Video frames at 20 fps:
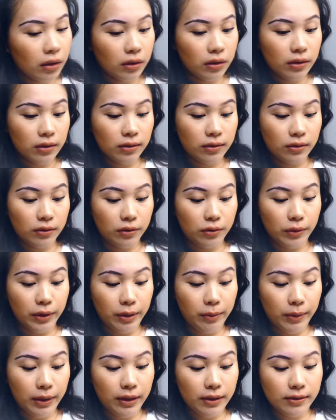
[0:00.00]
This is a
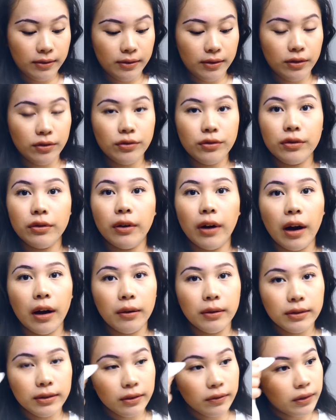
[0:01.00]
great way to see too
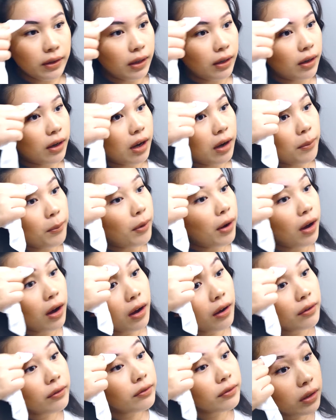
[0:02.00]
how it's even gonna come
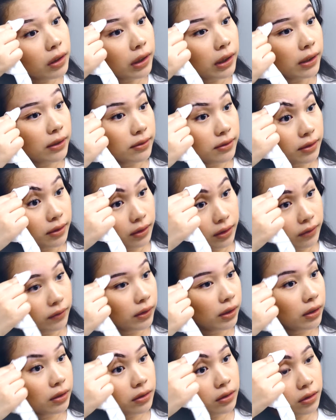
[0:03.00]
off. Is it
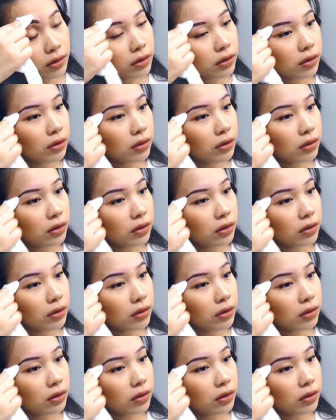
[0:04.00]
even?